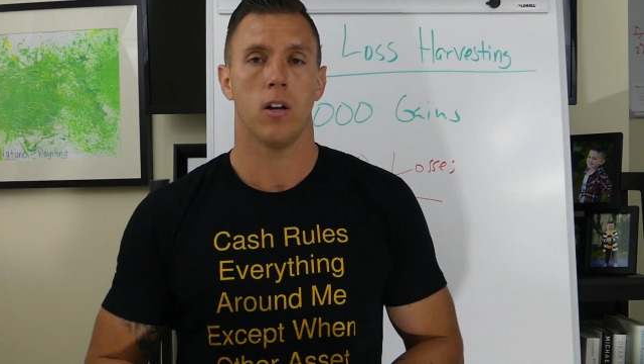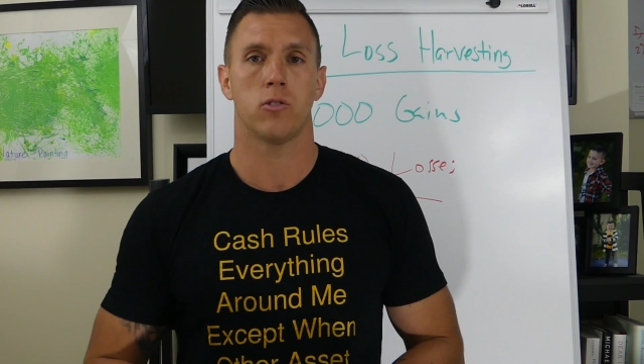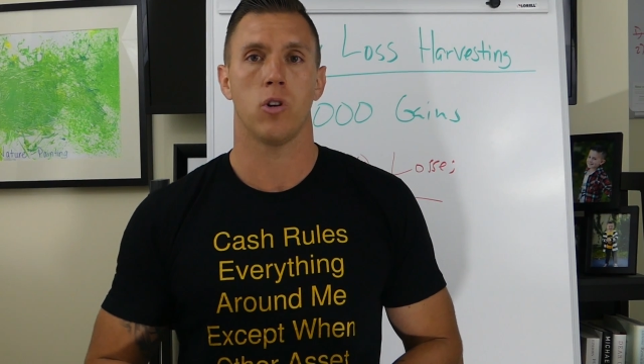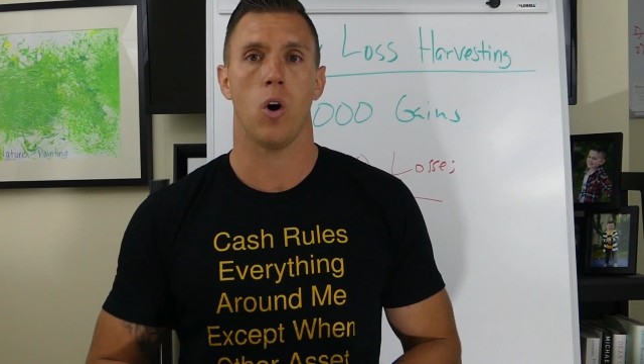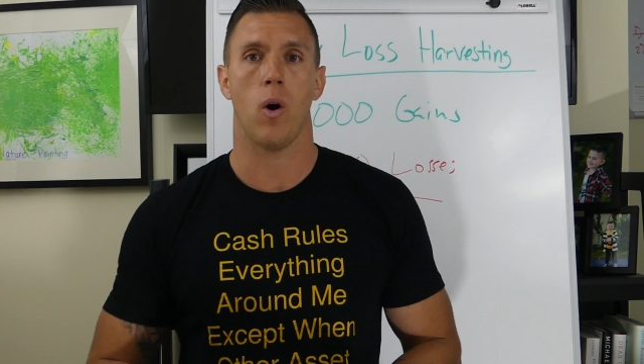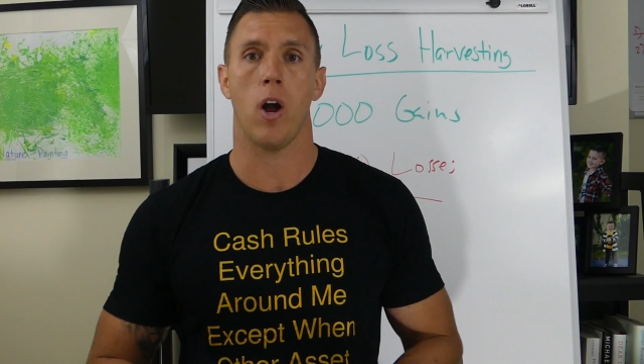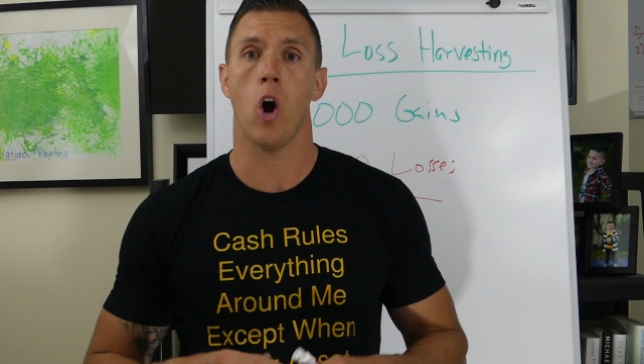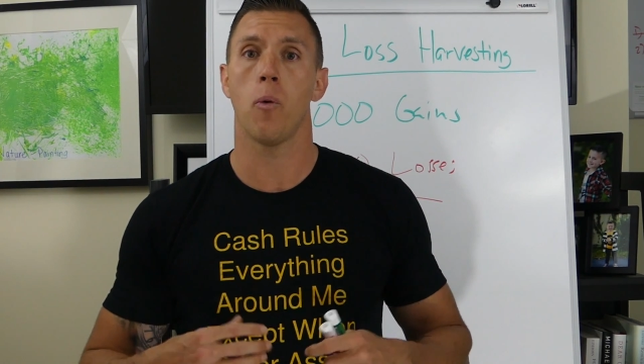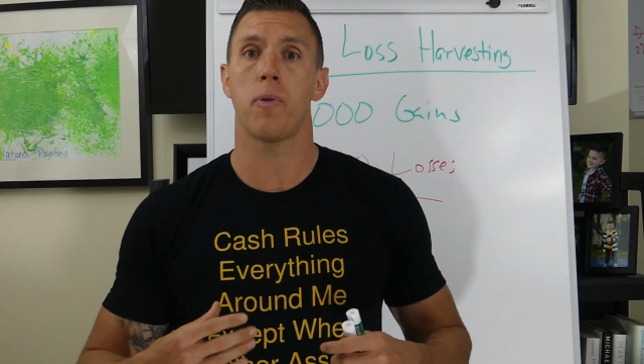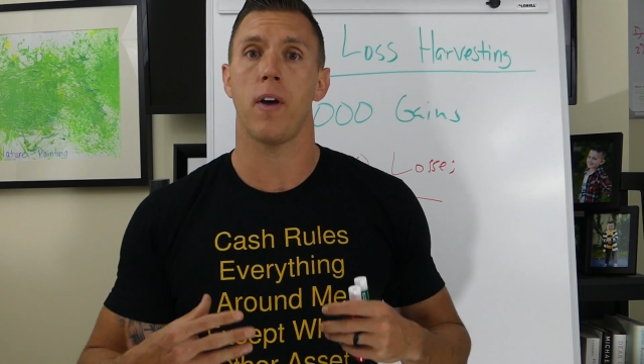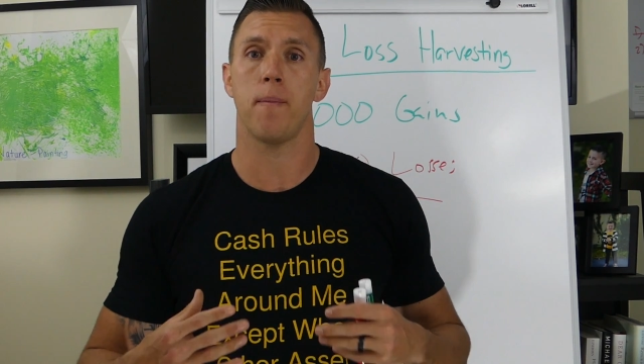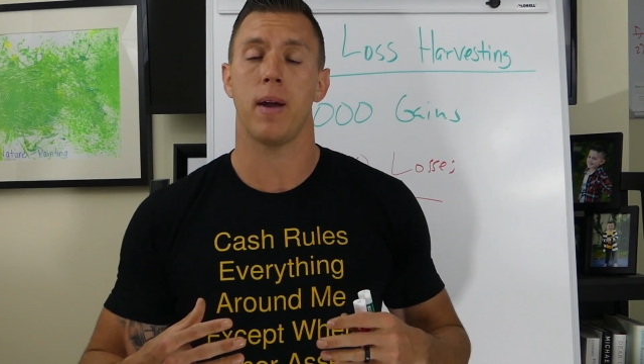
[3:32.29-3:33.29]
So I
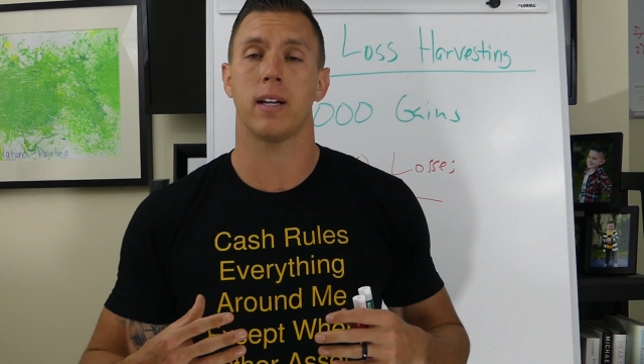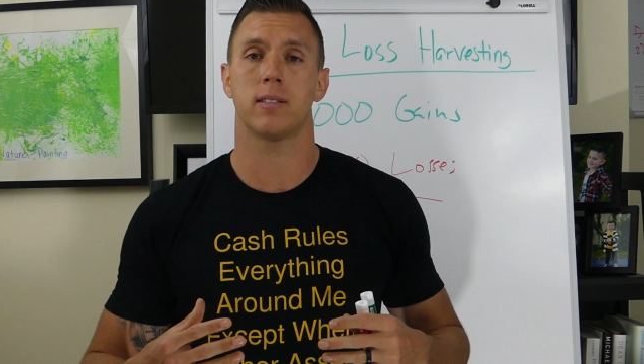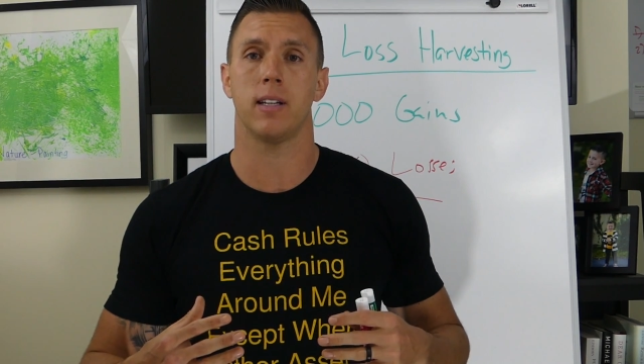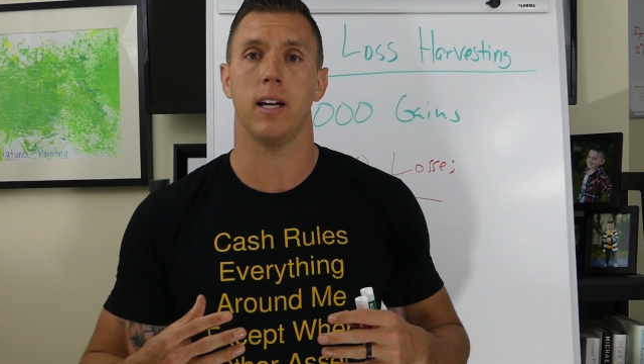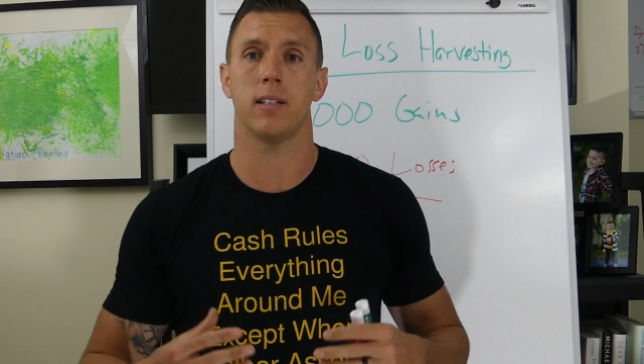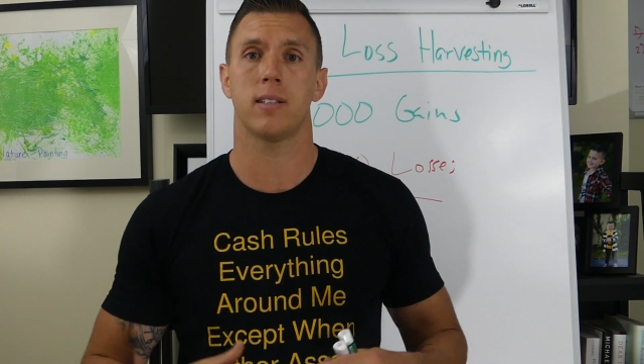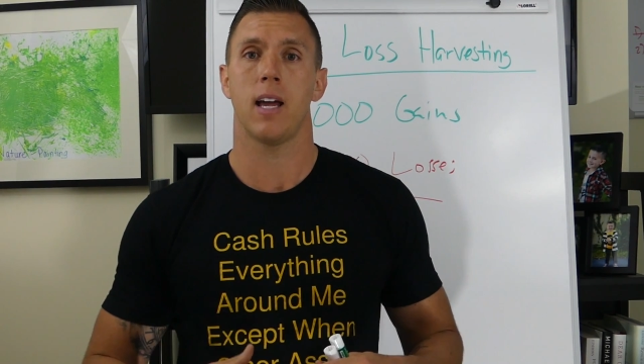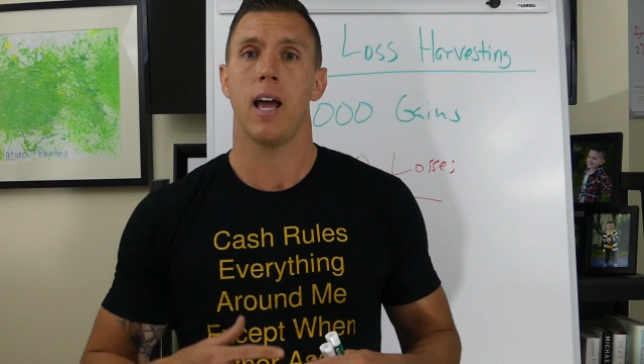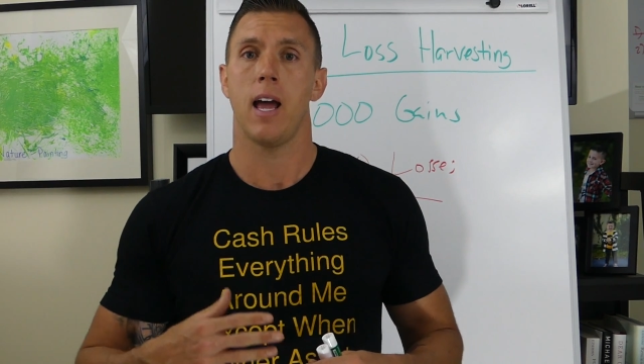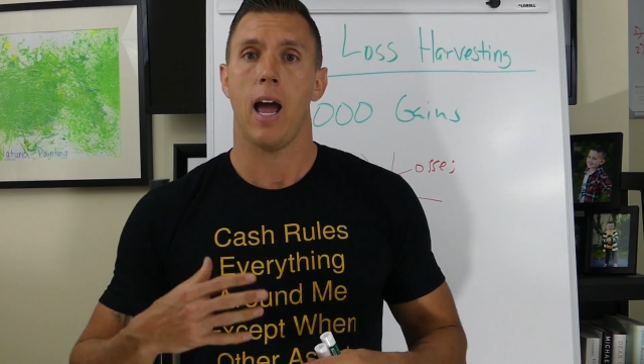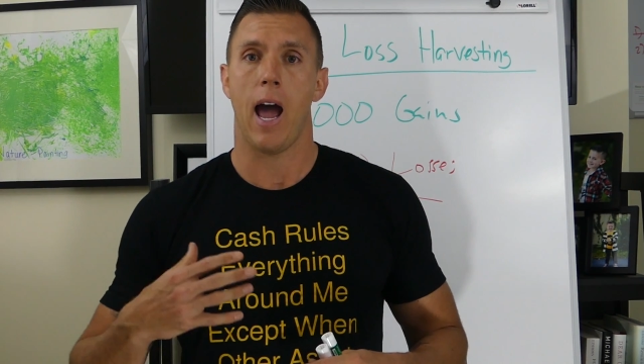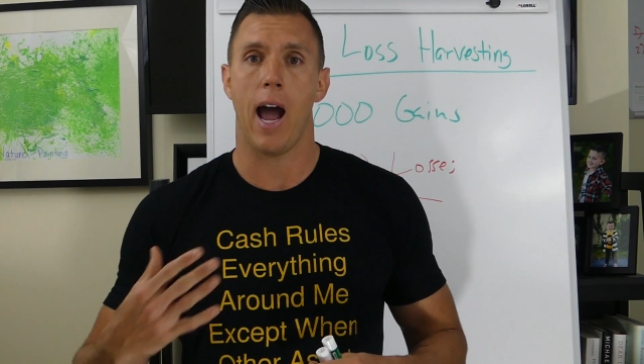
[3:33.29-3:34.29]
hope that that makes sense.
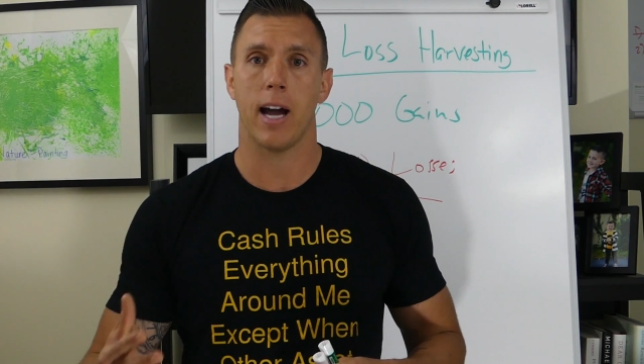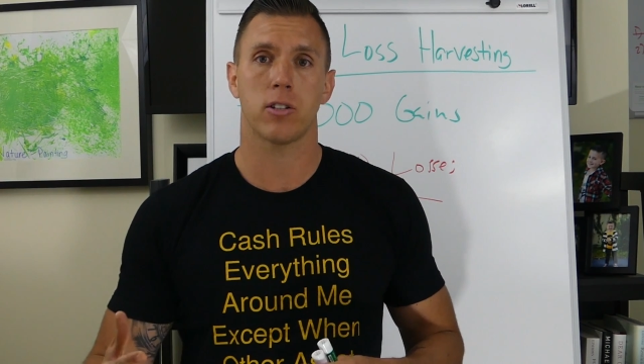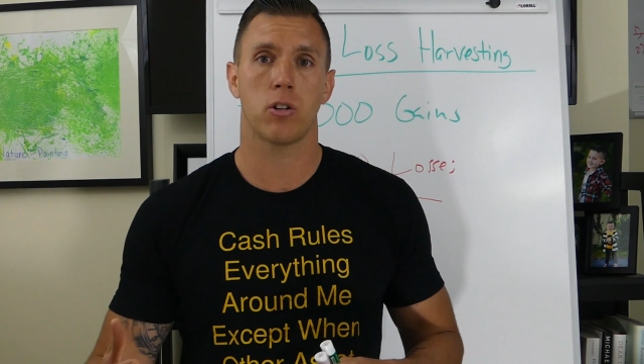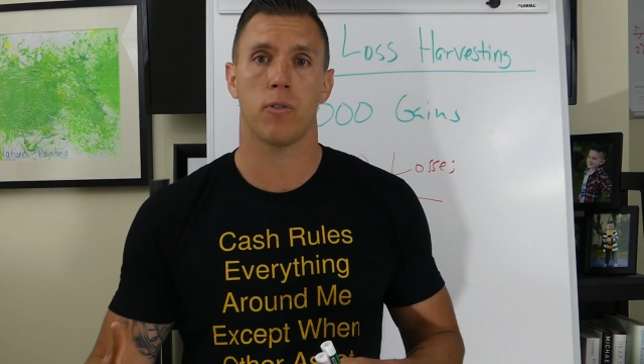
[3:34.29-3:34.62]
Ask